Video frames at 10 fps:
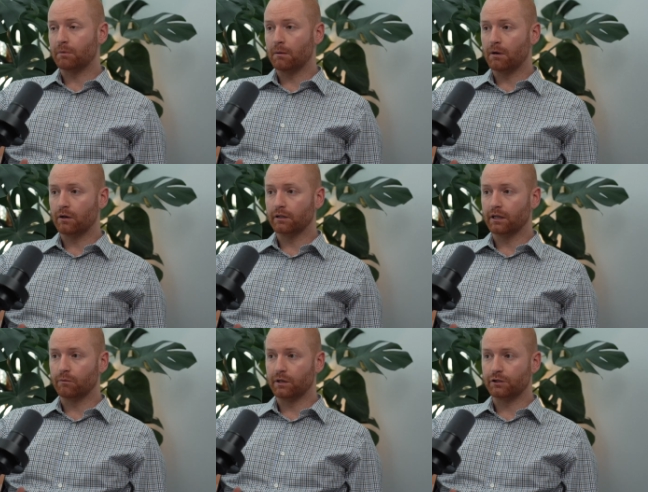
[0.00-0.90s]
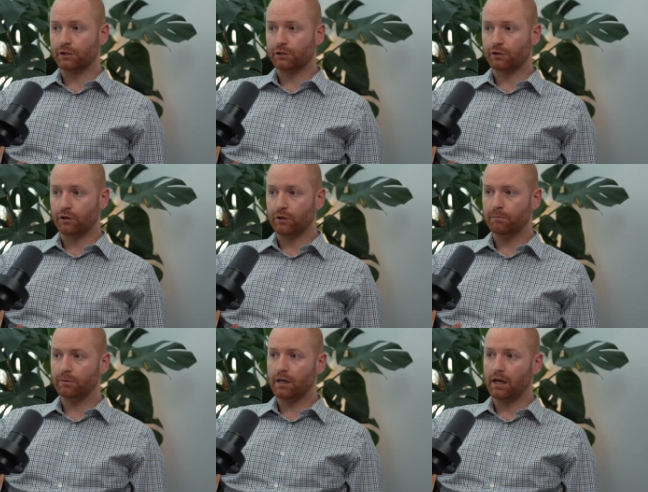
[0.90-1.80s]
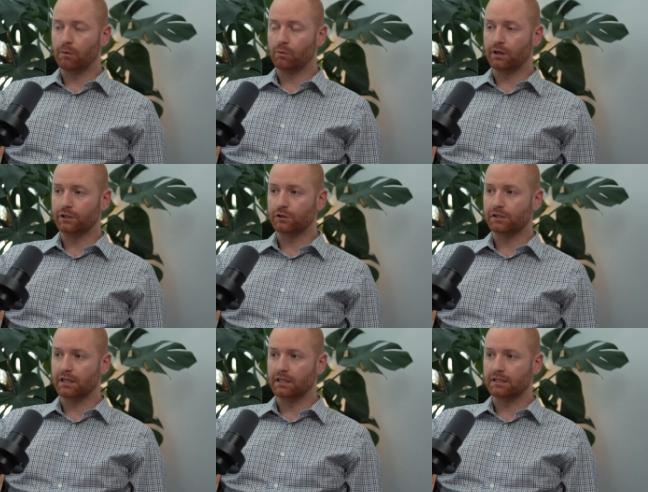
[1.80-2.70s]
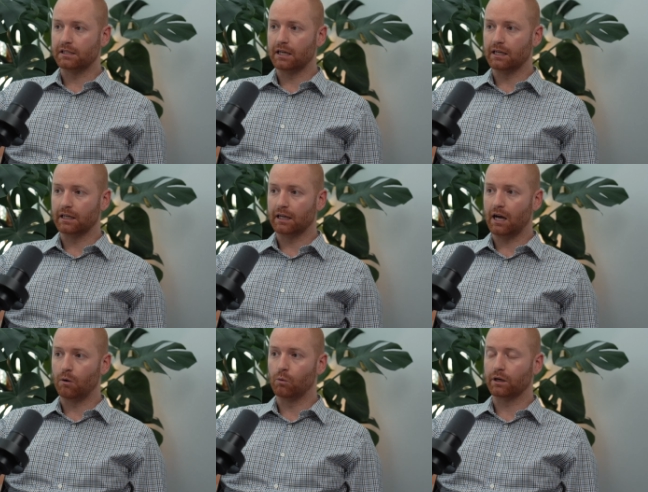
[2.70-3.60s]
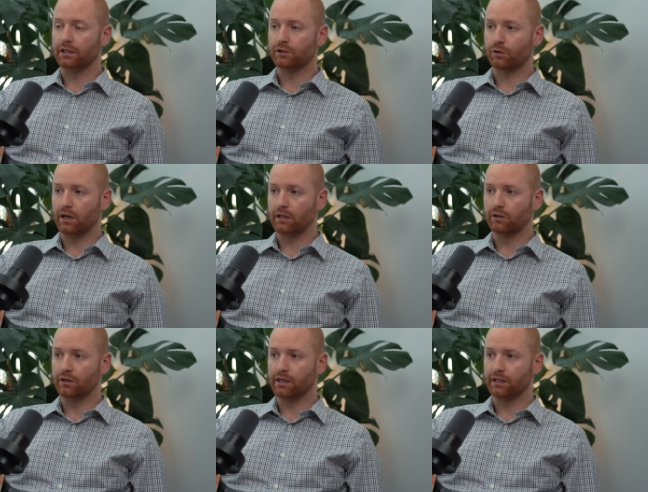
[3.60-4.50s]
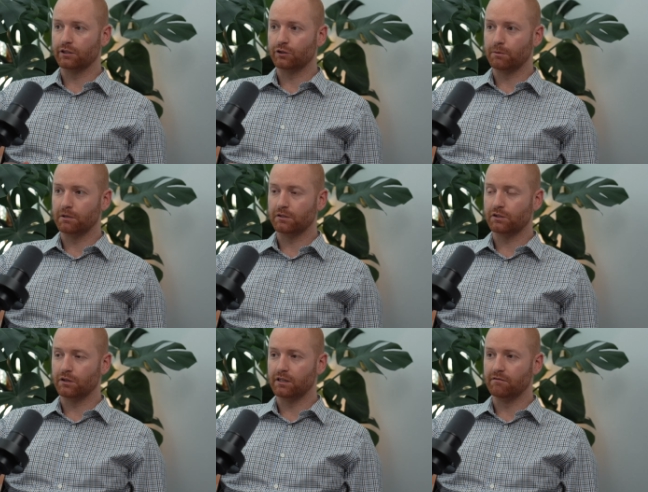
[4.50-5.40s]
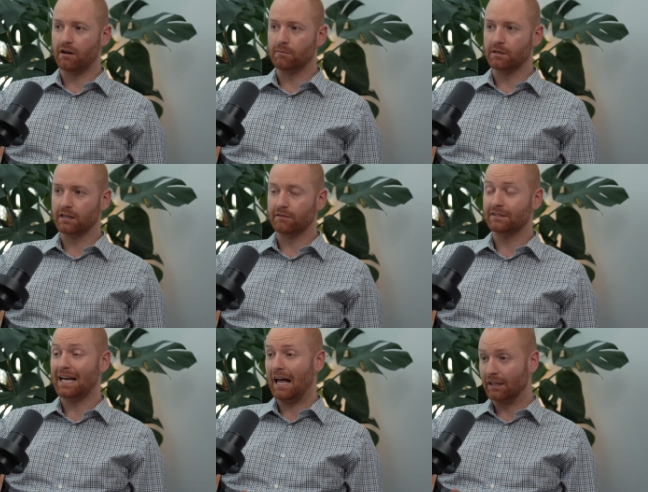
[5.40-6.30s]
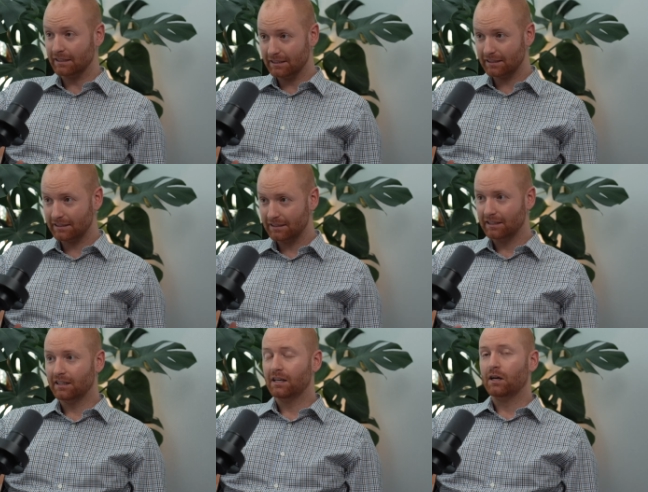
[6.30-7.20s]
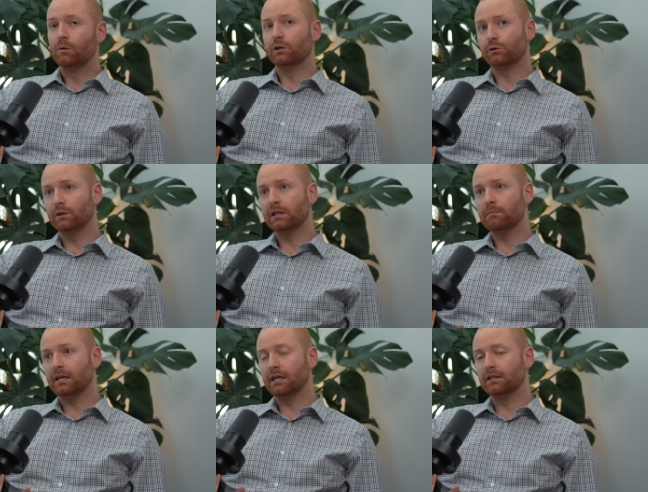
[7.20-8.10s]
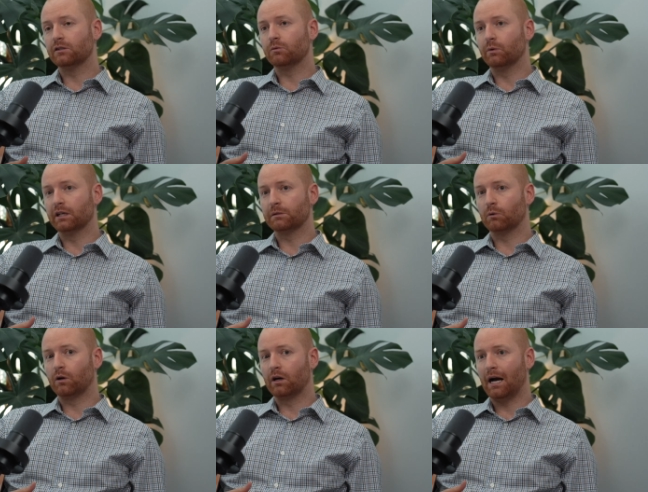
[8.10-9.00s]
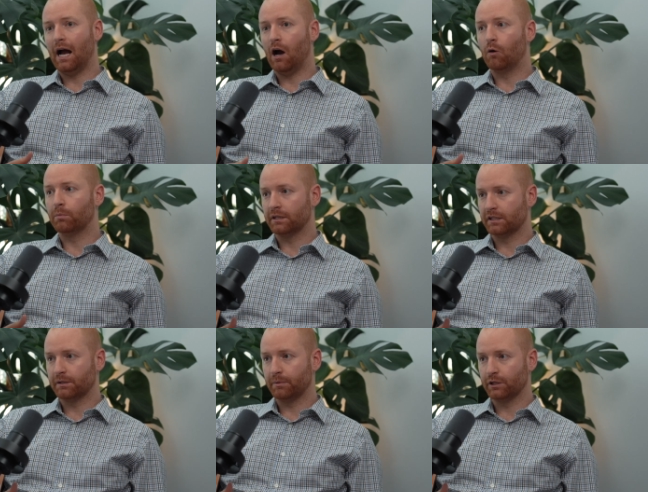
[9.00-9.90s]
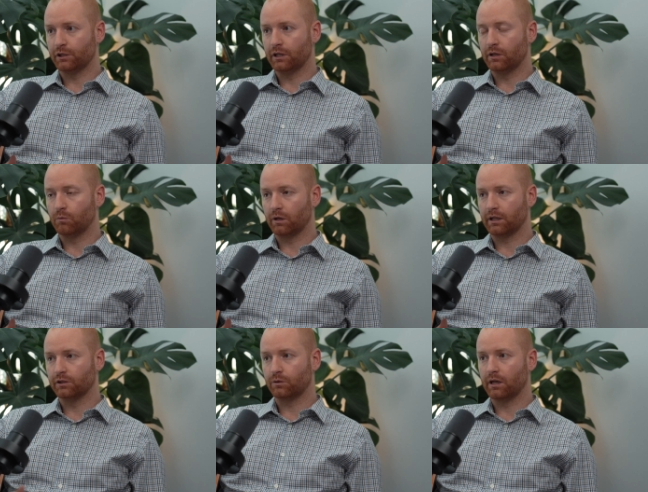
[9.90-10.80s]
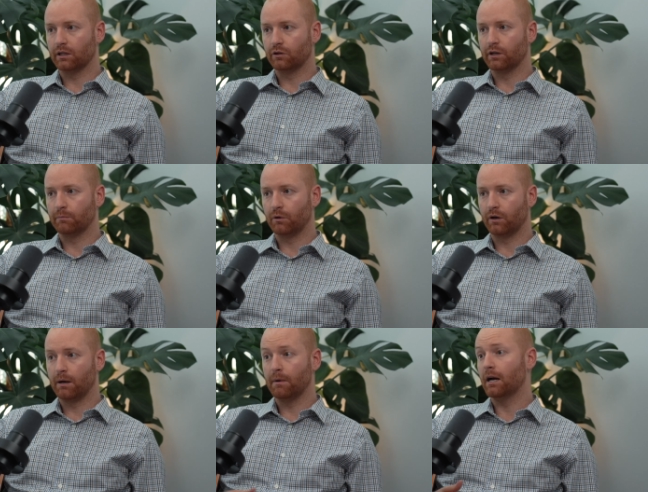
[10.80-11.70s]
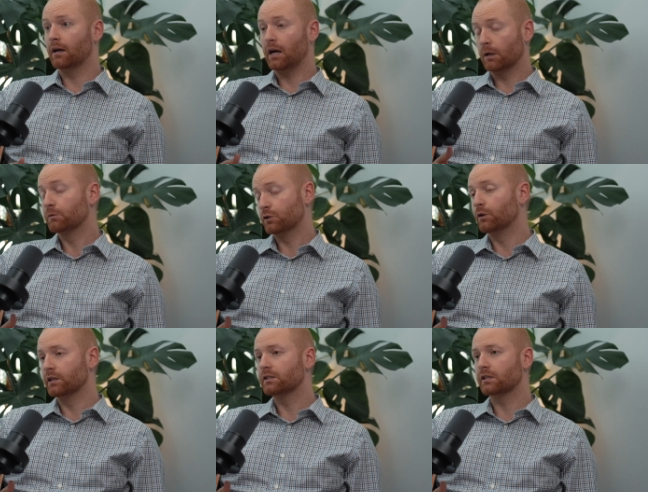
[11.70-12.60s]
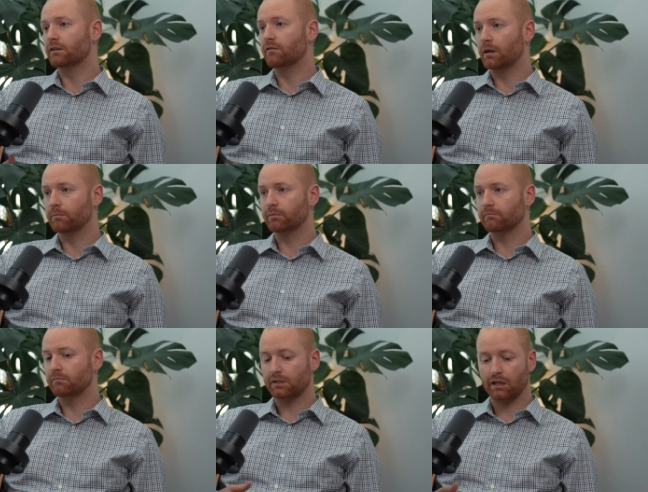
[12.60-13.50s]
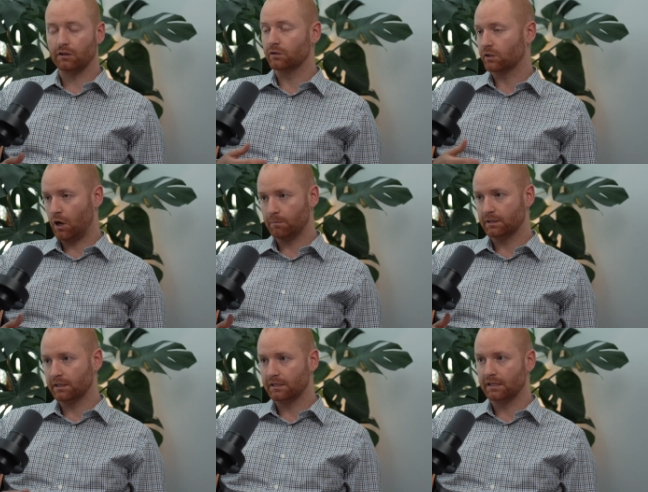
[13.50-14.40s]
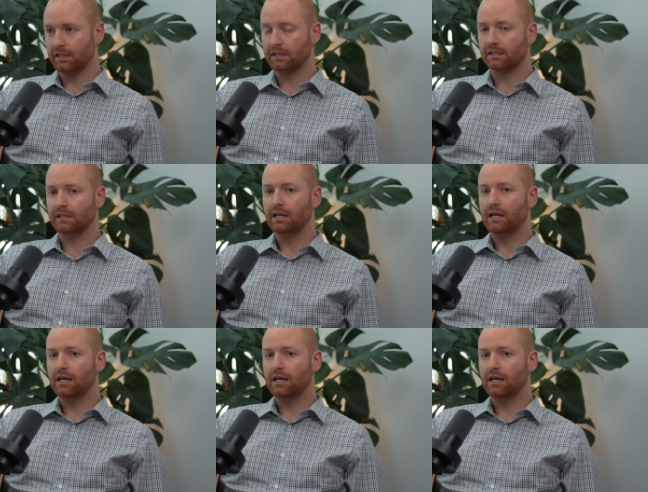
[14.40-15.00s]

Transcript: primarily a research group, and we're interested in studying how work-integrated learning contributes to the development of talent, which really means we explore how participation in a work-integrated learning program helps students to develop skills, competencies,